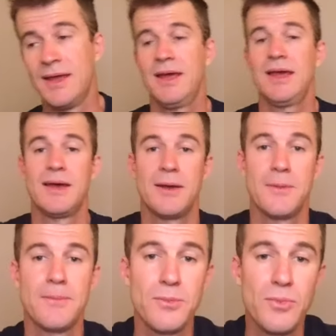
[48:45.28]
Yeah.
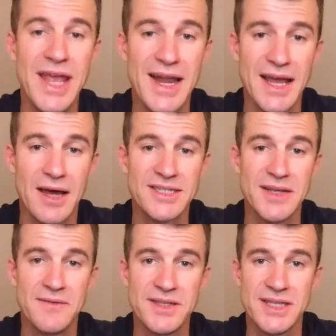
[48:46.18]
Um, we had our team
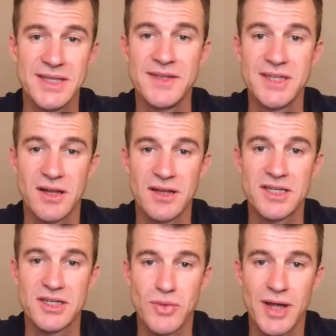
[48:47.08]
phys
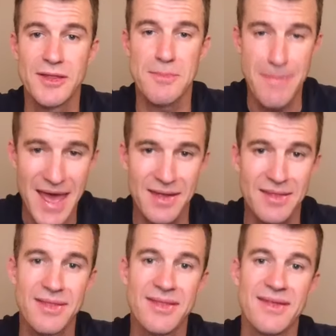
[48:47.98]
physiologist run the math
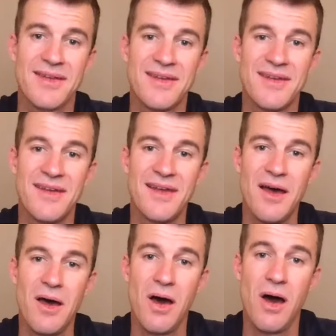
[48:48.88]

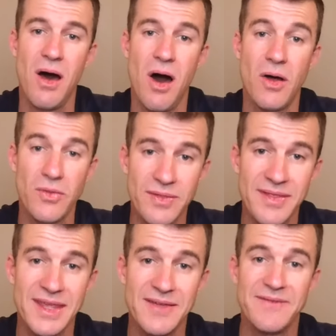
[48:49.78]
on
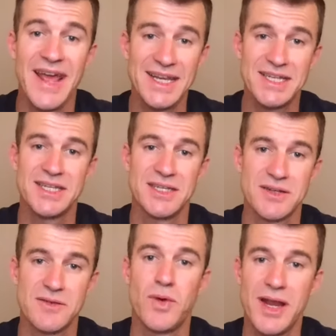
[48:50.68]
the advantages
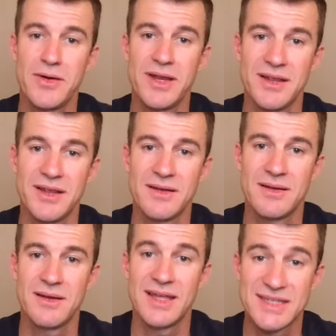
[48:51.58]
of wearing
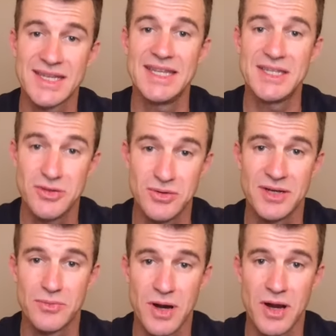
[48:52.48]
a skin suit in a
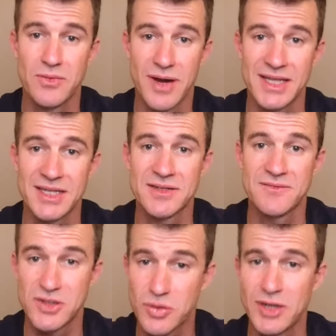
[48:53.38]
road race for
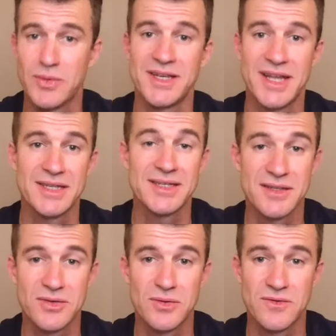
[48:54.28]
twenty-one days of the
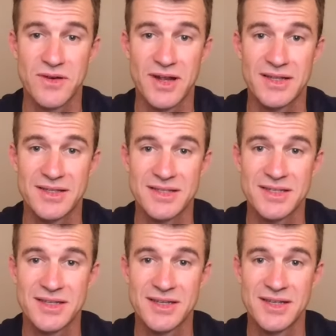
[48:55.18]
Tour de
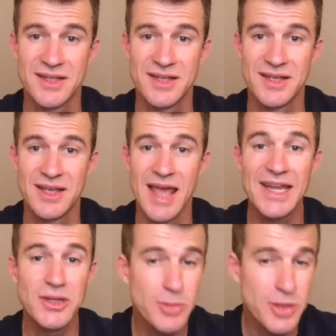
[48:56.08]
France. And
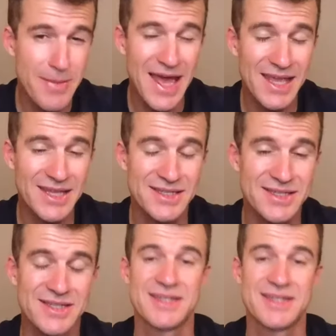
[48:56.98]
you'd be amazed